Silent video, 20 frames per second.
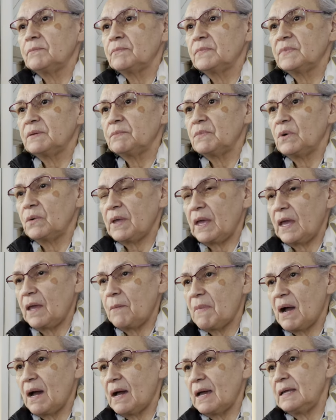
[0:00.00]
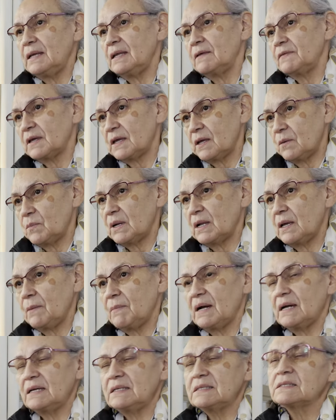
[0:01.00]
the Moye mine and the Kimberley
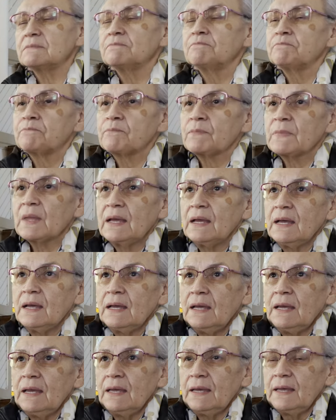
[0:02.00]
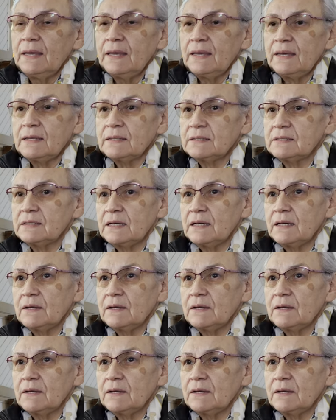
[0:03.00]
mines. And